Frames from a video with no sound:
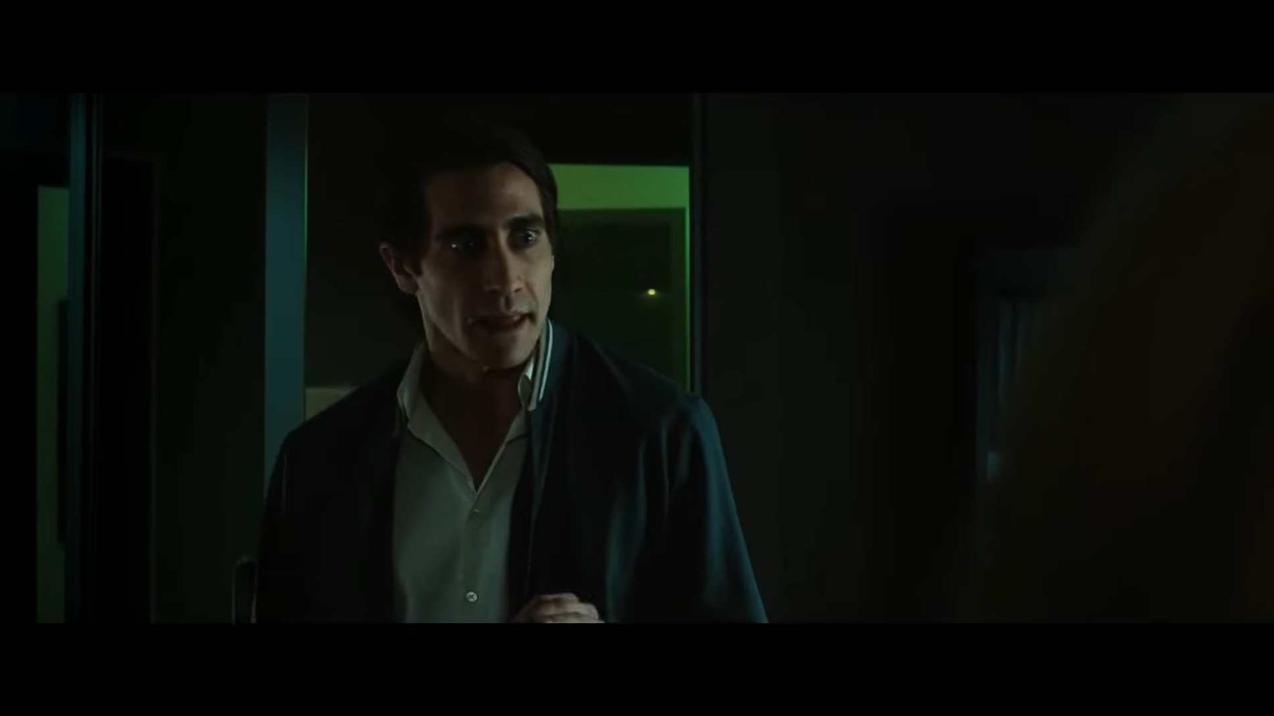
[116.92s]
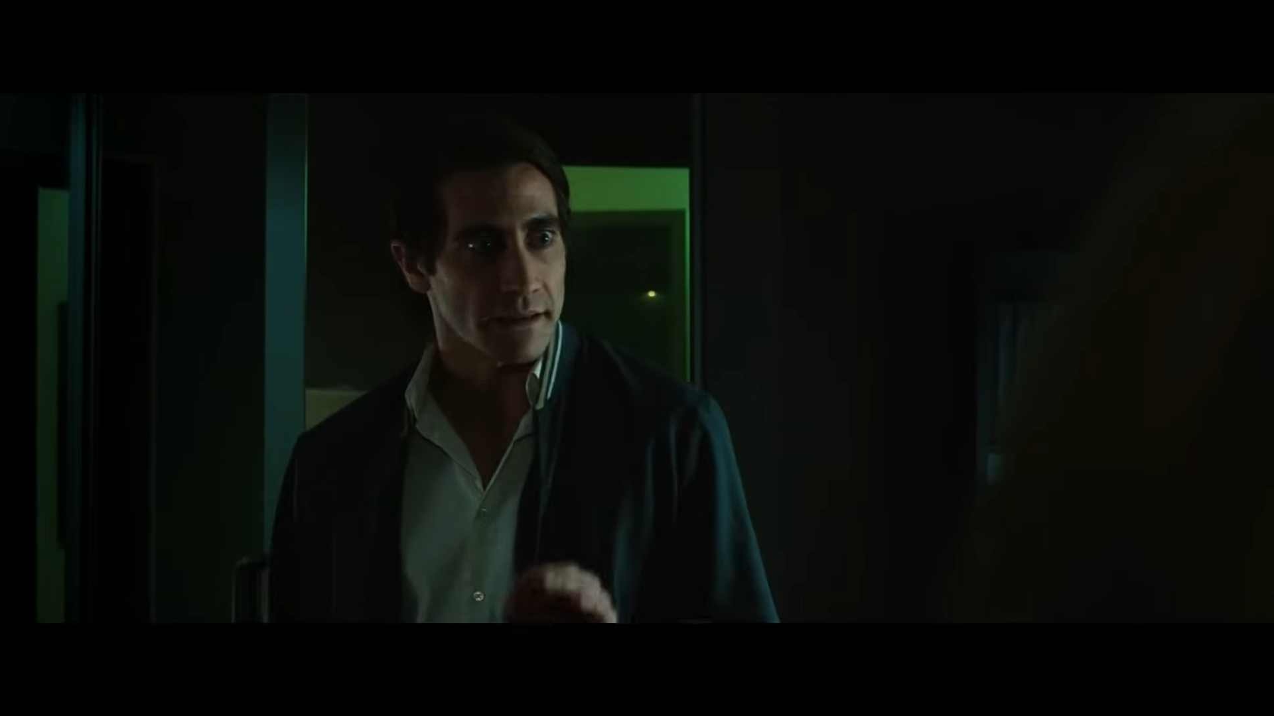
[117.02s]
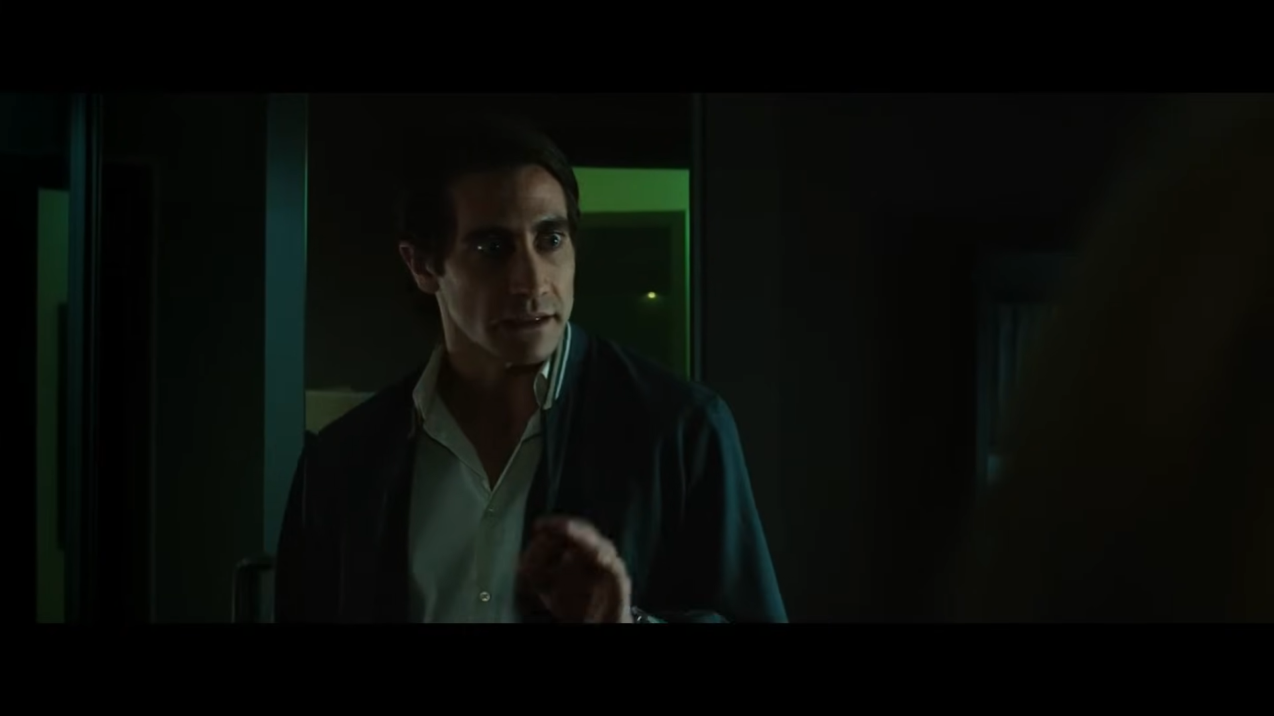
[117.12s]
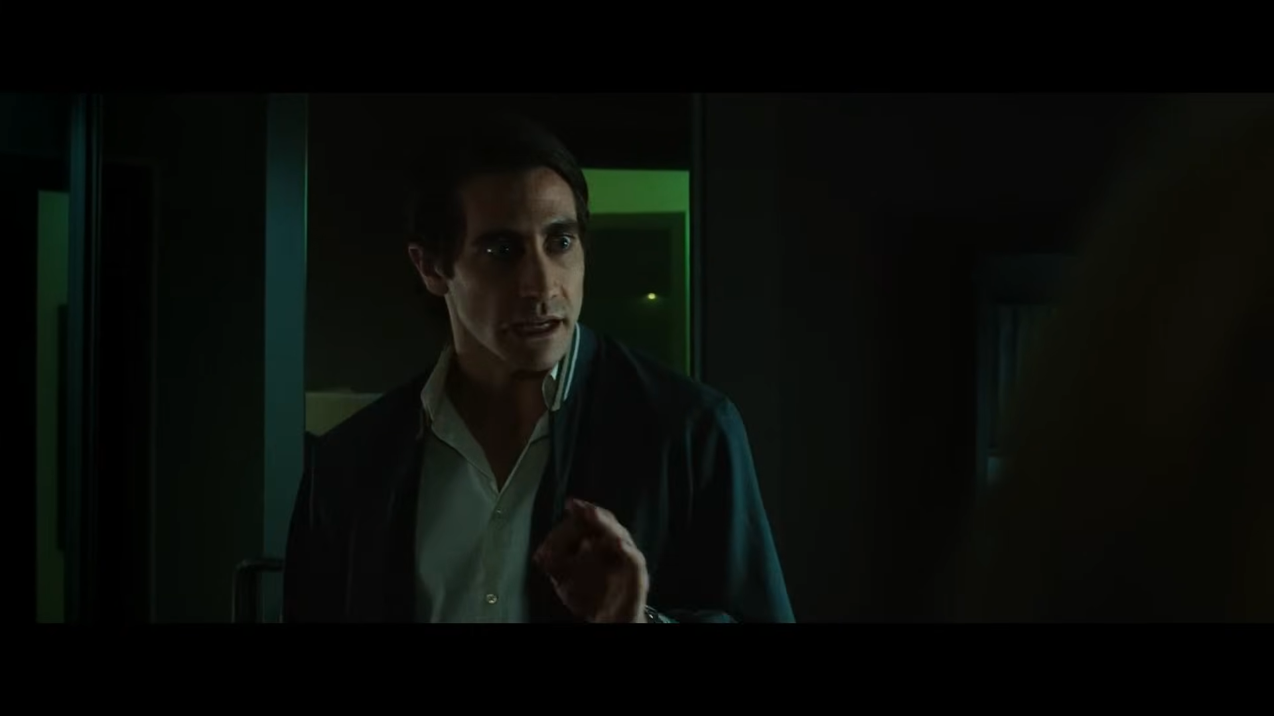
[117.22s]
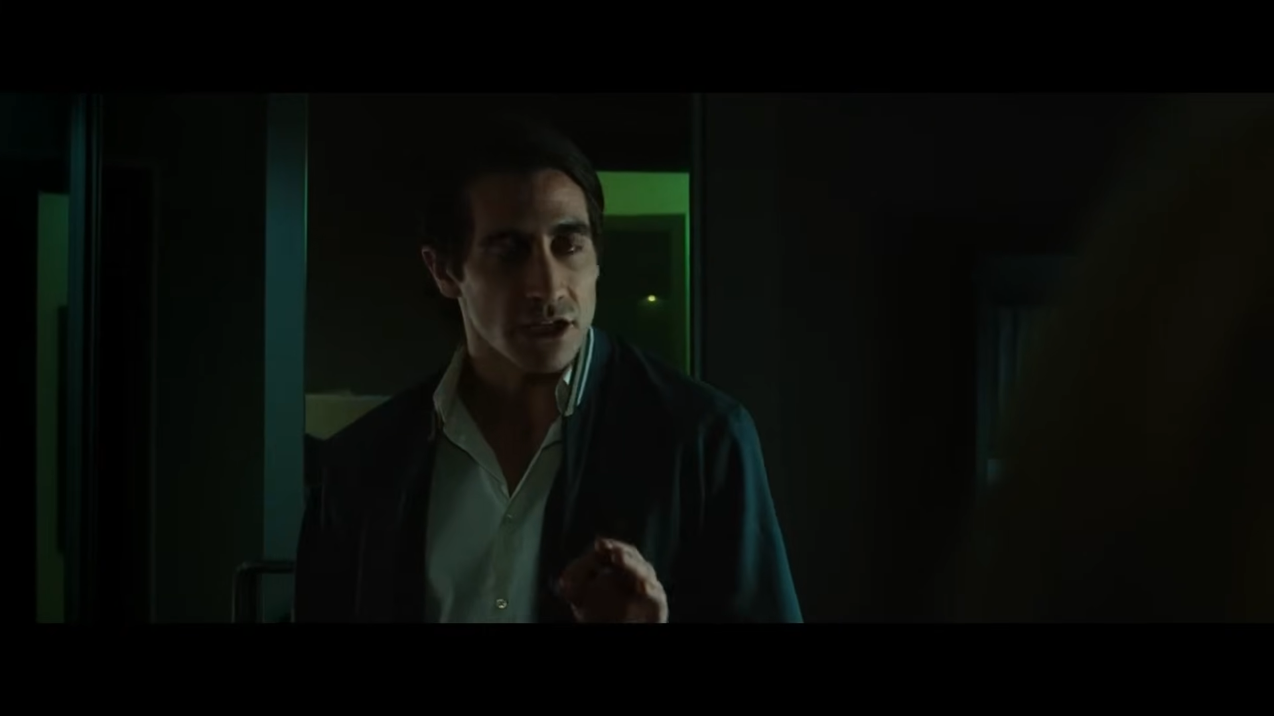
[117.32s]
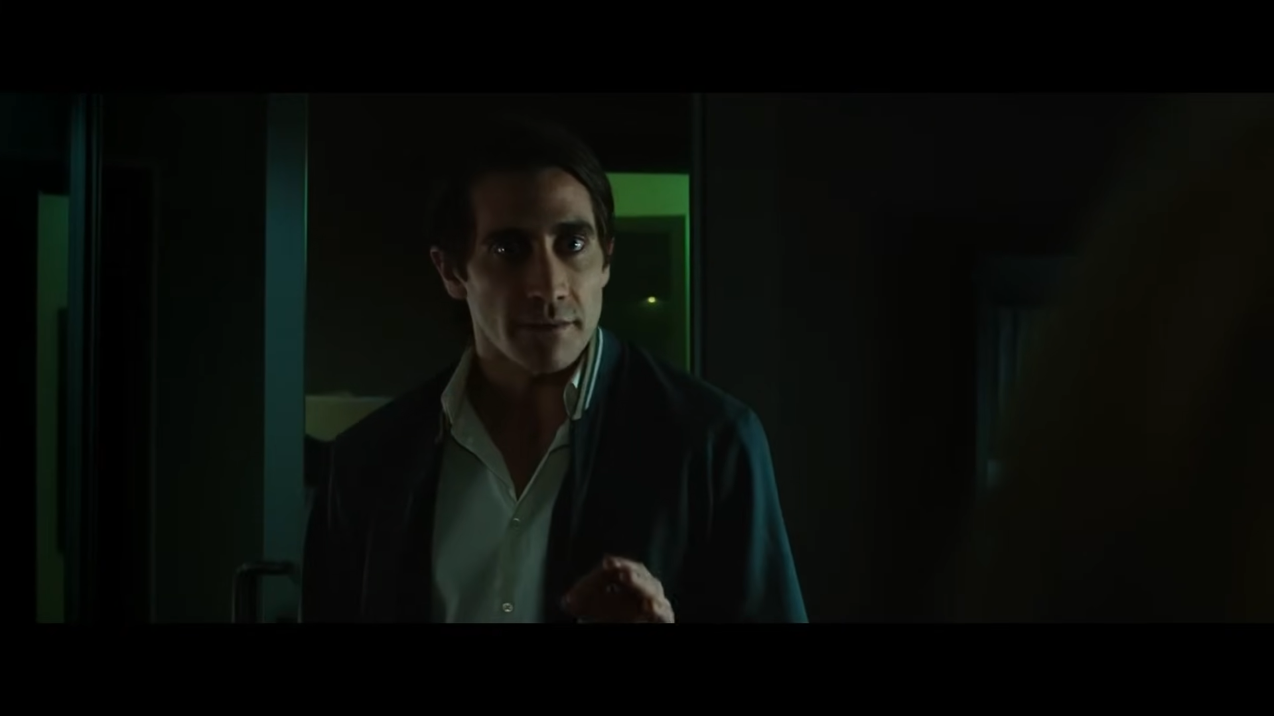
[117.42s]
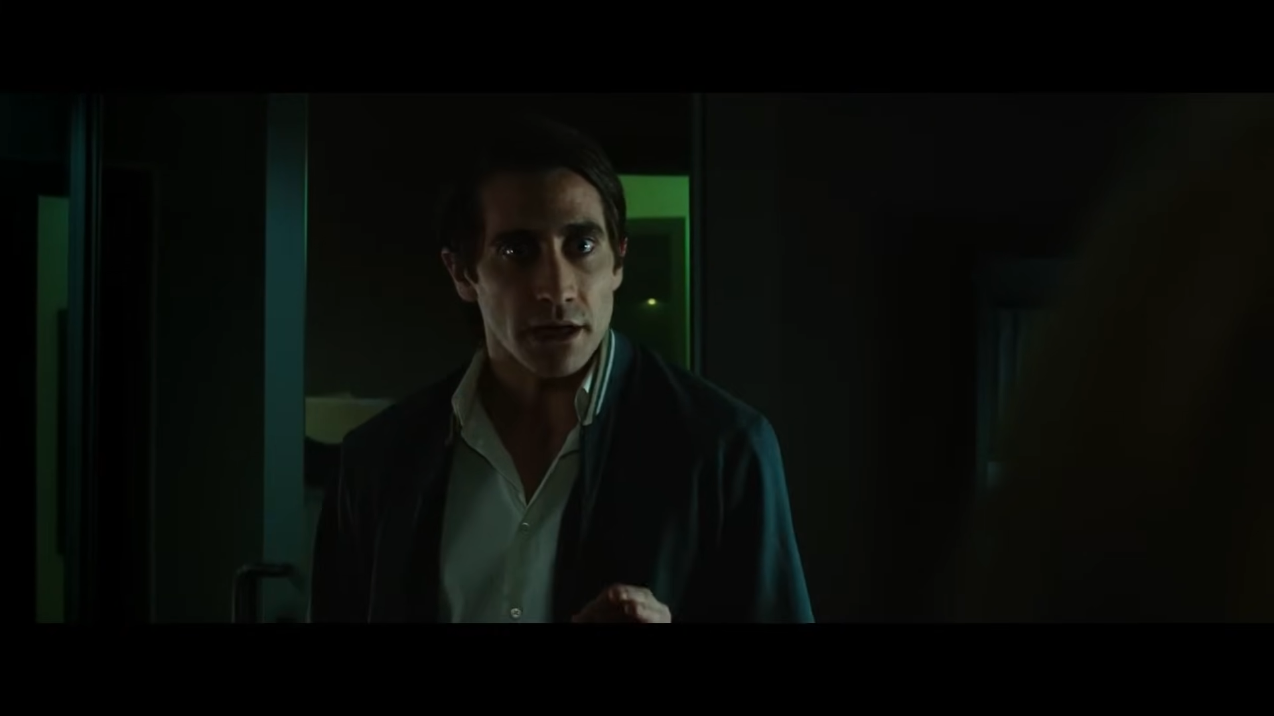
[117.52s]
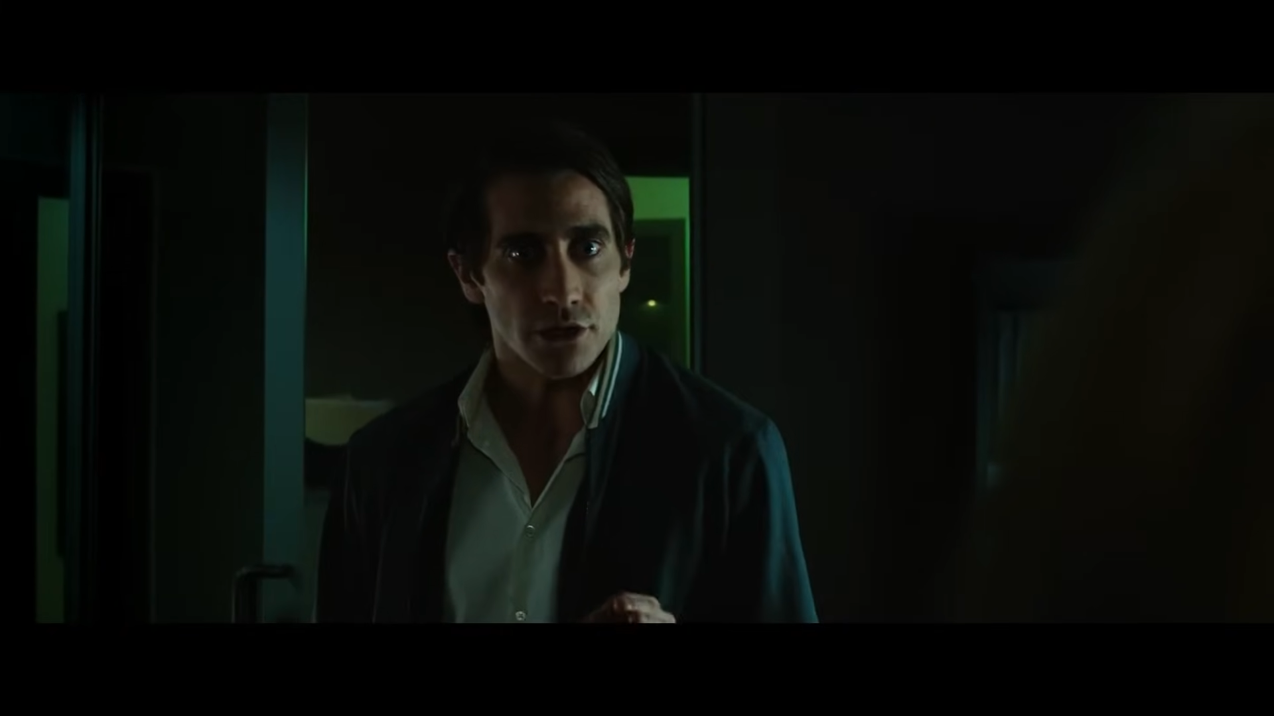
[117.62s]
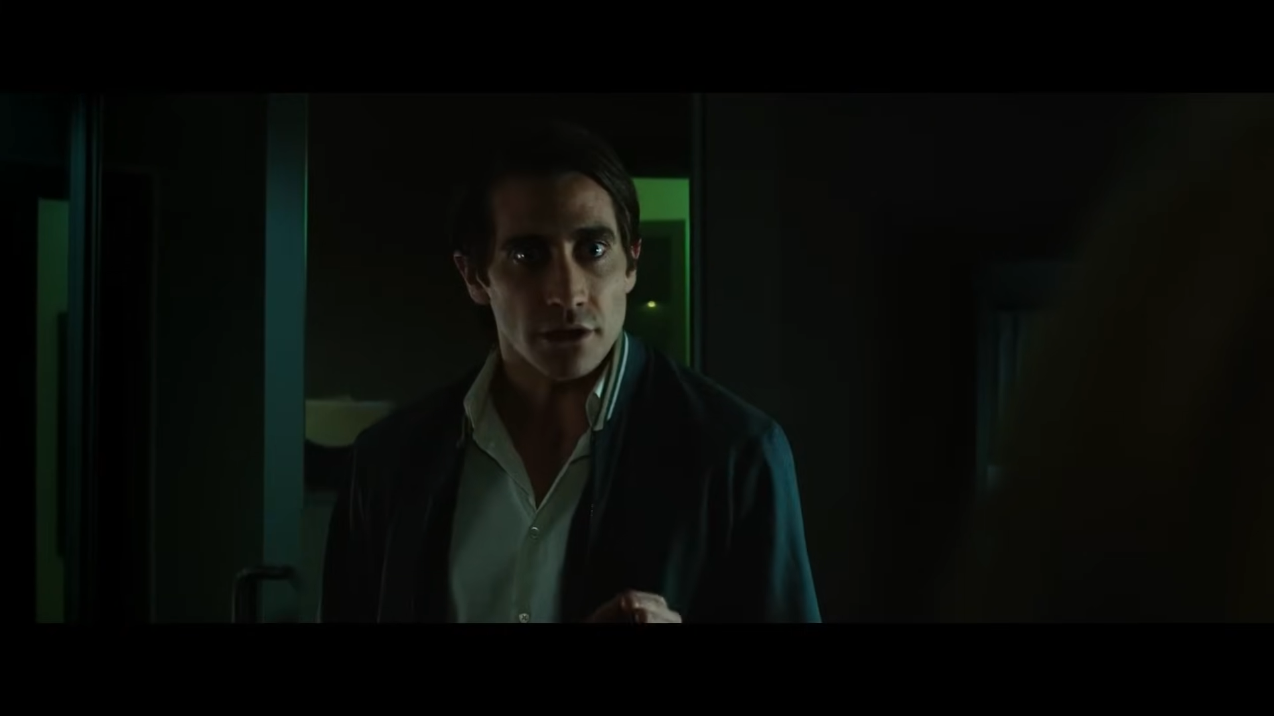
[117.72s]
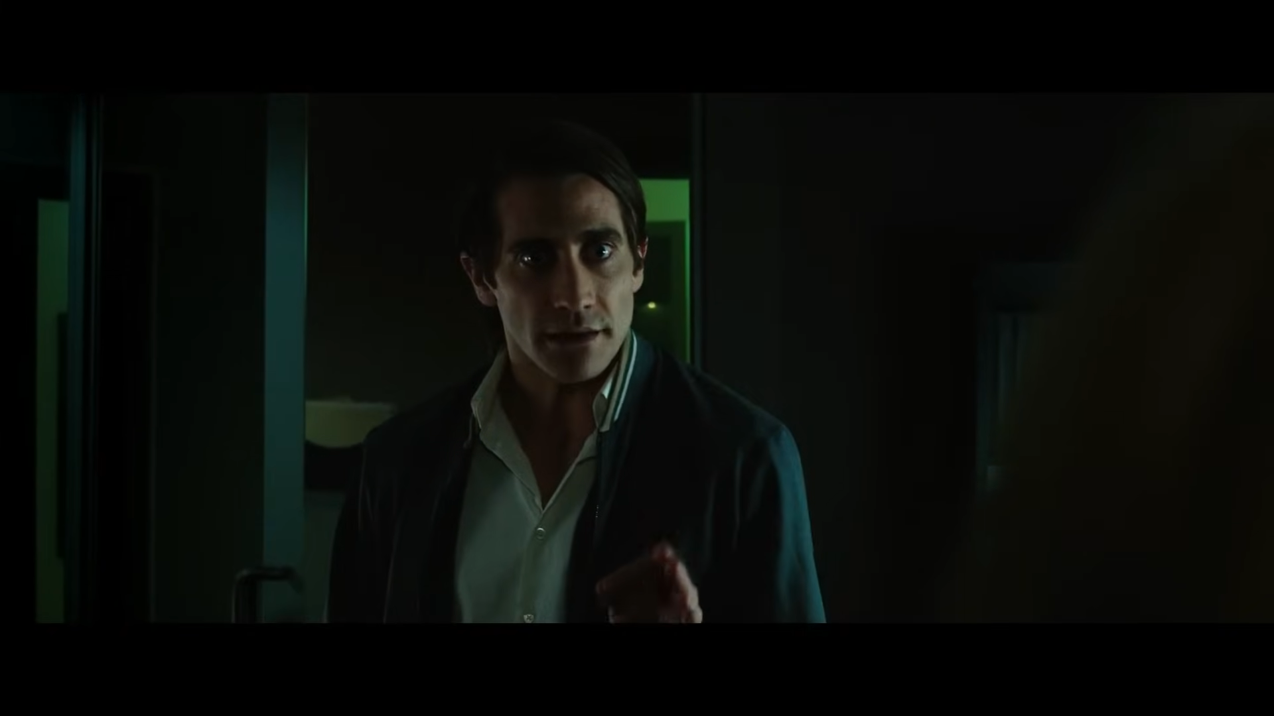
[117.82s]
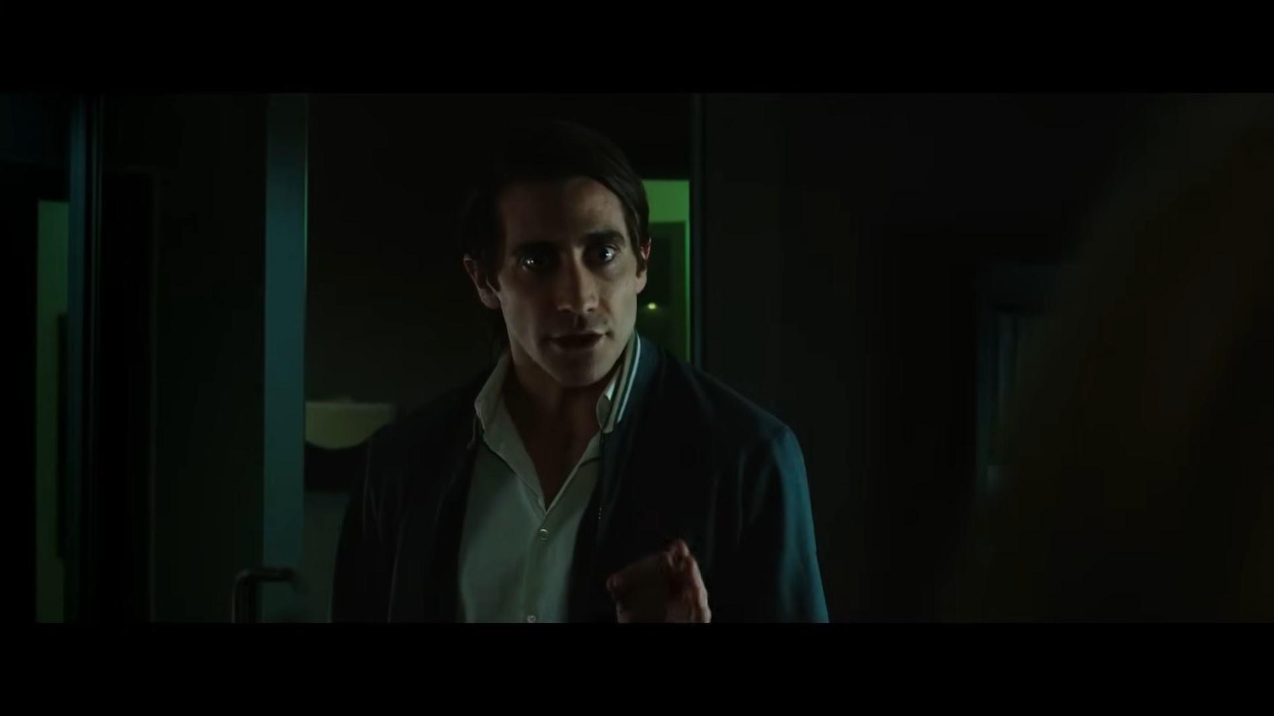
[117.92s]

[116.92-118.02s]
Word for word: and the station manager